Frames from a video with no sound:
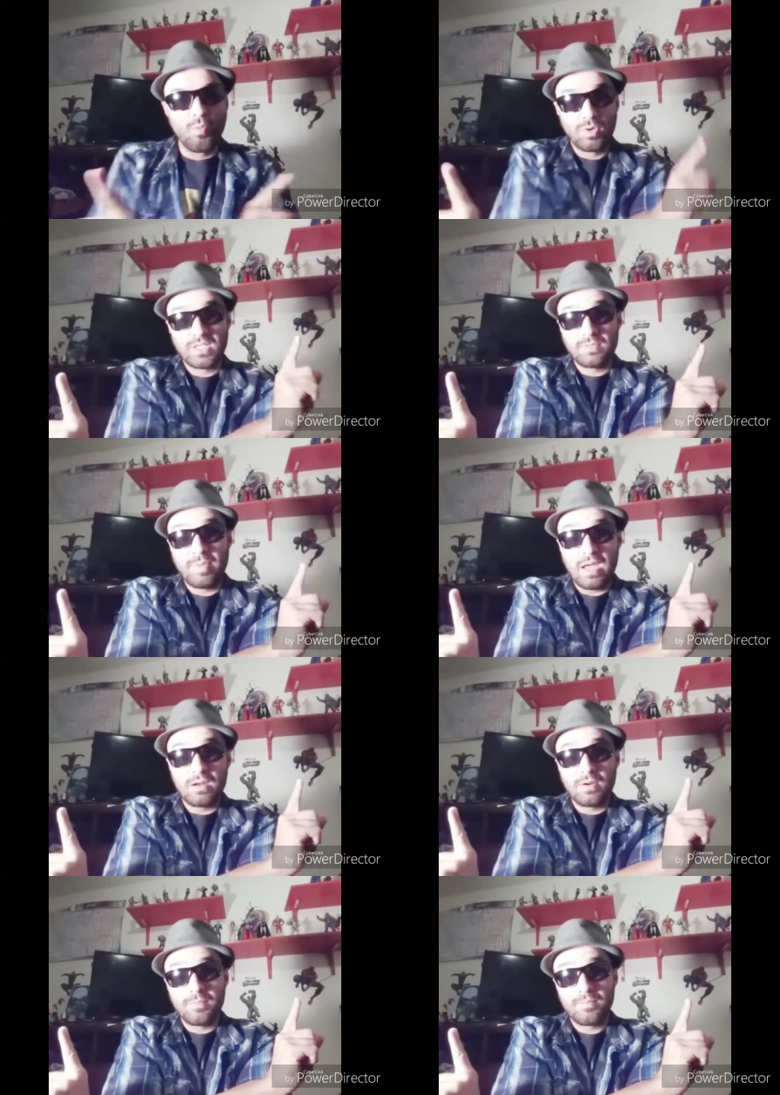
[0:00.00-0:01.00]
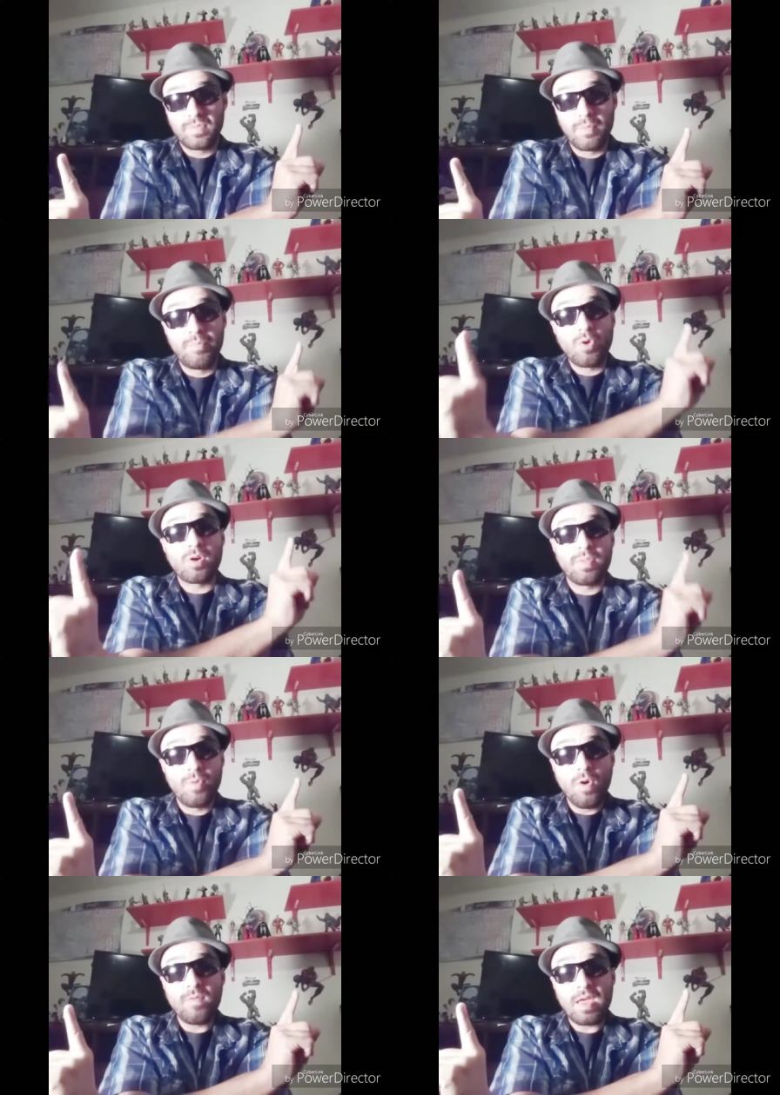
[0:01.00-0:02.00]
Which is better, the book or the
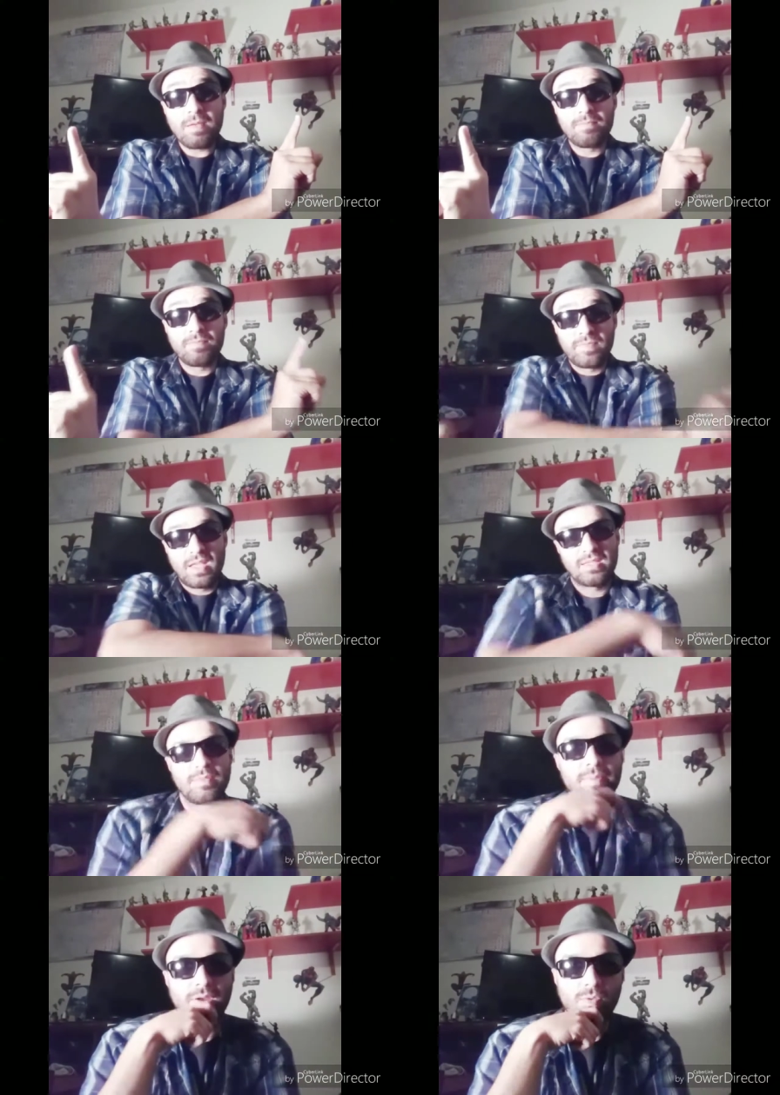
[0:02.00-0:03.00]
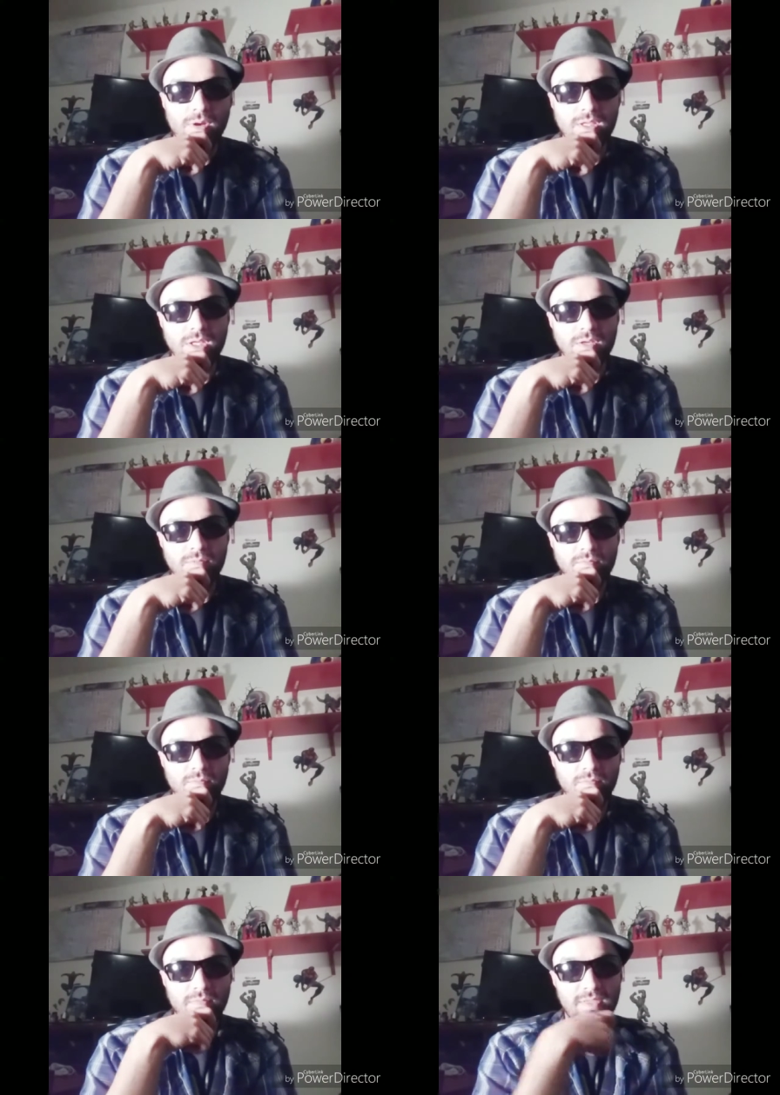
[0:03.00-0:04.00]
movie? That's the big question.
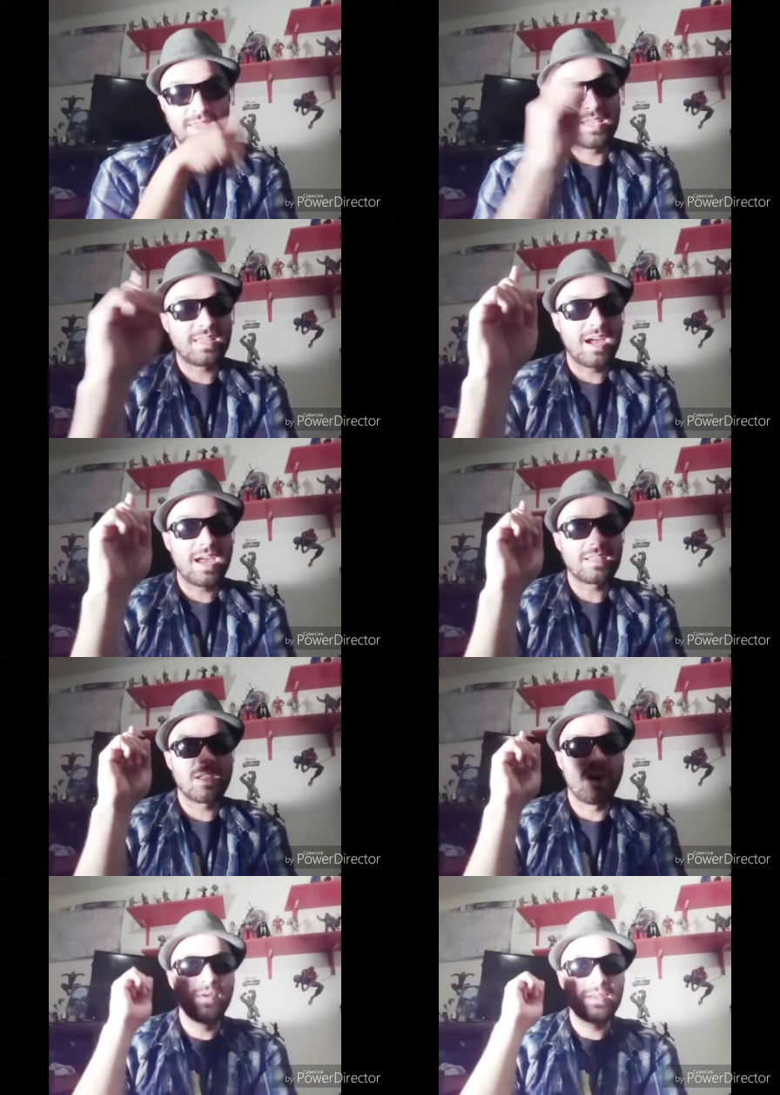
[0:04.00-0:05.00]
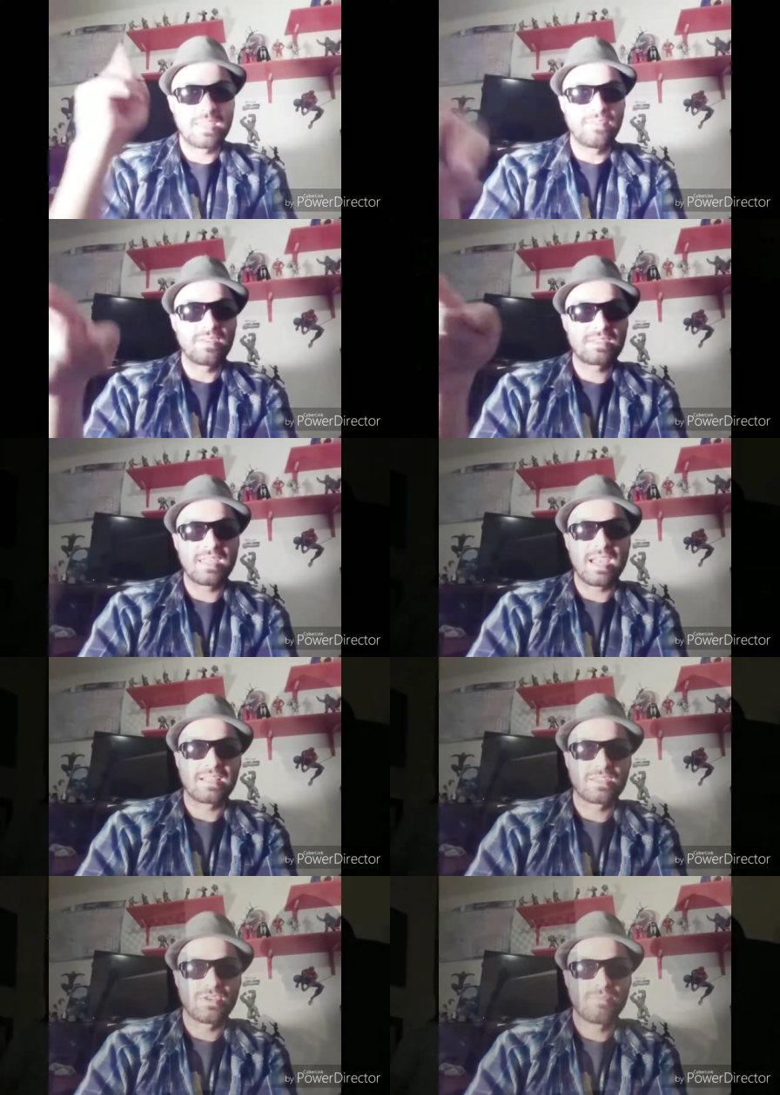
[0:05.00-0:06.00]
And these guys always give us the
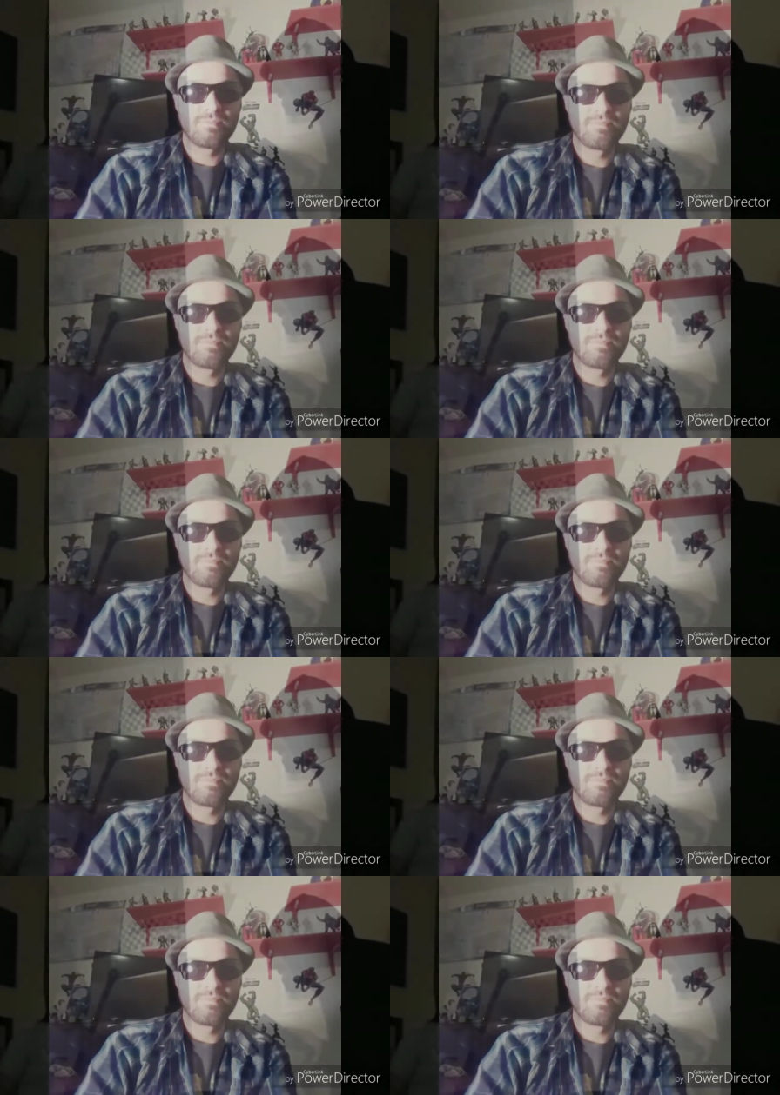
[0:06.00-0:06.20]
answer.